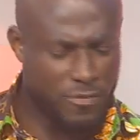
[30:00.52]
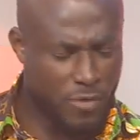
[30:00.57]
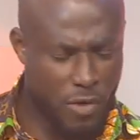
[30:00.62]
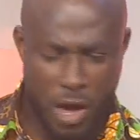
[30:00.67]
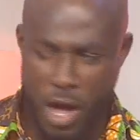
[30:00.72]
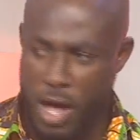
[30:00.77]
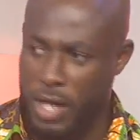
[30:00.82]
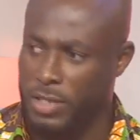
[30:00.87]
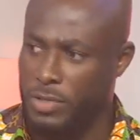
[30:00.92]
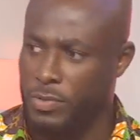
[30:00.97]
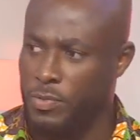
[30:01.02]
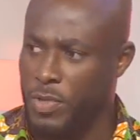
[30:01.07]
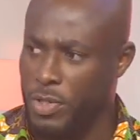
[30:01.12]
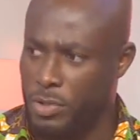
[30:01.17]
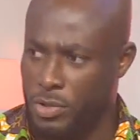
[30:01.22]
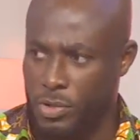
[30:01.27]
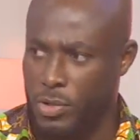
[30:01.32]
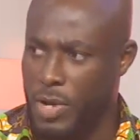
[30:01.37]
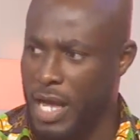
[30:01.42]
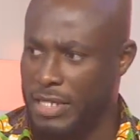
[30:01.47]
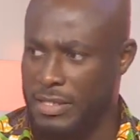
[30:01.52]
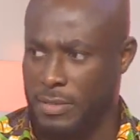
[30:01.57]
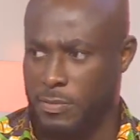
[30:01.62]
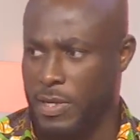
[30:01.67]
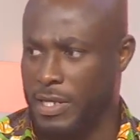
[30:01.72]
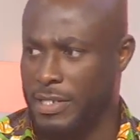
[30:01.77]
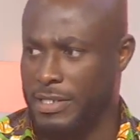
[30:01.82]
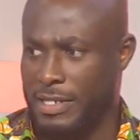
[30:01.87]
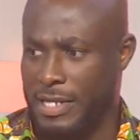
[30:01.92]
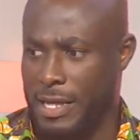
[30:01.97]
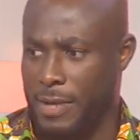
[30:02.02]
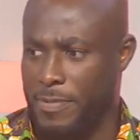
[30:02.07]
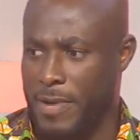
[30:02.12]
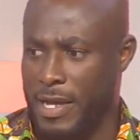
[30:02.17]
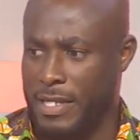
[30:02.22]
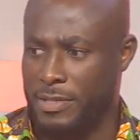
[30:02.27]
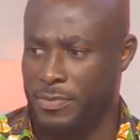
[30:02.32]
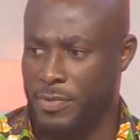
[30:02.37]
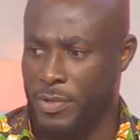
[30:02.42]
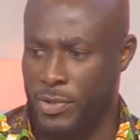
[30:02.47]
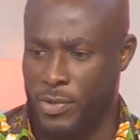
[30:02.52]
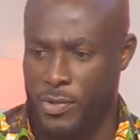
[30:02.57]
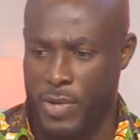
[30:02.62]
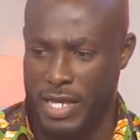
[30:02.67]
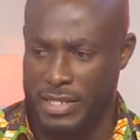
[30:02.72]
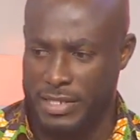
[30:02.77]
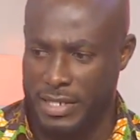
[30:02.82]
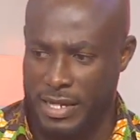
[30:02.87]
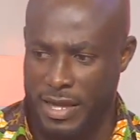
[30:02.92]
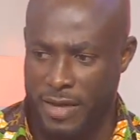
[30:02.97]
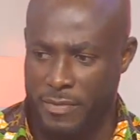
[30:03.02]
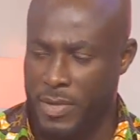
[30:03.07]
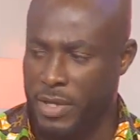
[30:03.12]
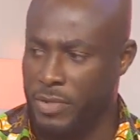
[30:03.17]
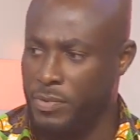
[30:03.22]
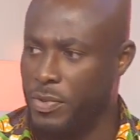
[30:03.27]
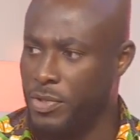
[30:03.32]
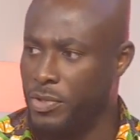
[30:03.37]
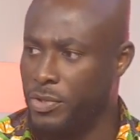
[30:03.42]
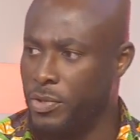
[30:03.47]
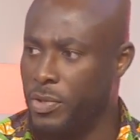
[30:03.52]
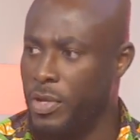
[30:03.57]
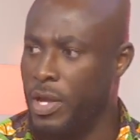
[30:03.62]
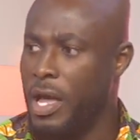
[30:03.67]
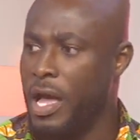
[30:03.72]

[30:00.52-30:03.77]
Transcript: Of course, we do. As a political party, we do. As a government, we do.